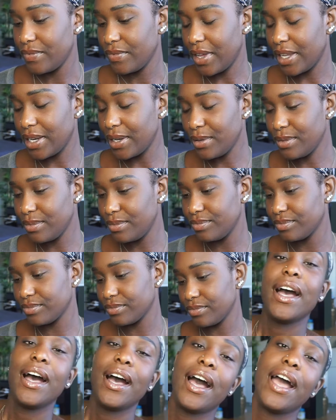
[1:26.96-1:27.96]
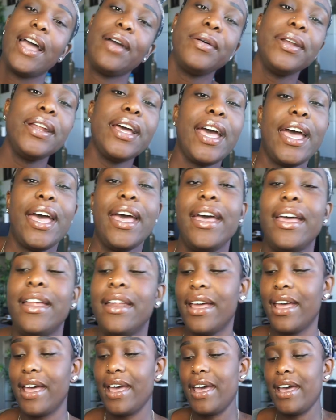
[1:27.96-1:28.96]
Hello? I went
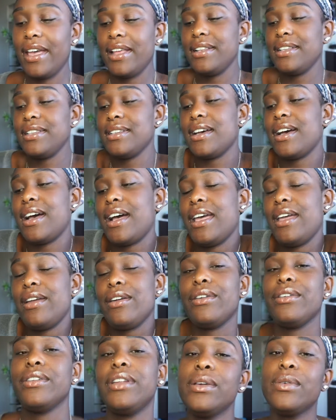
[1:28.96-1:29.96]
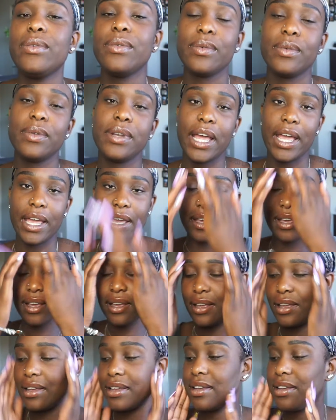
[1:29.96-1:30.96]
ahead and I already like
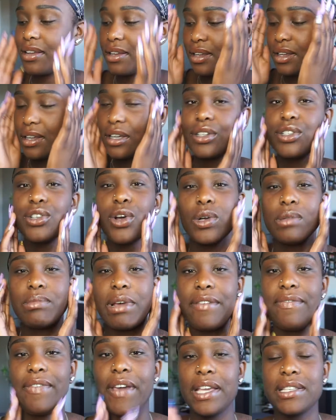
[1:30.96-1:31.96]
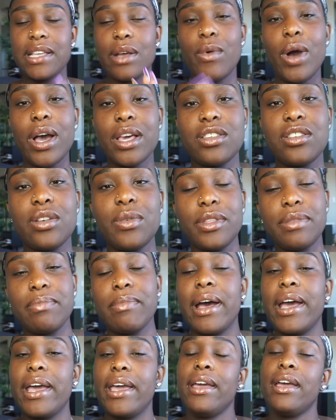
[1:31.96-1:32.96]
toned my face. I washed it with
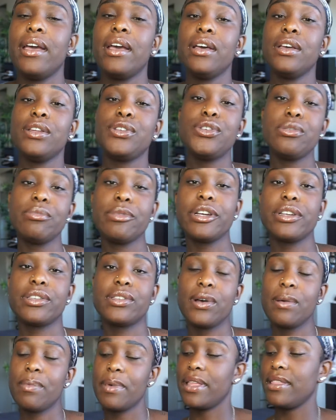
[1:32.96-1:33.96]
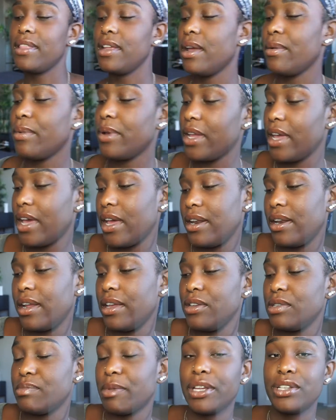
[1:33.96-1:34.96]
my turmeric soap, and then I went ahead and I
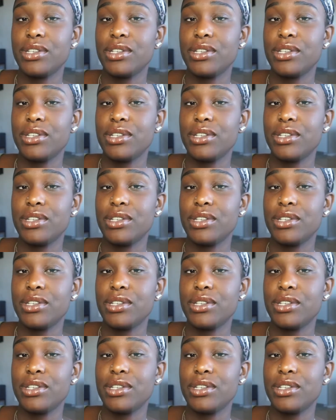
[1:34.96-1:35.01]
used my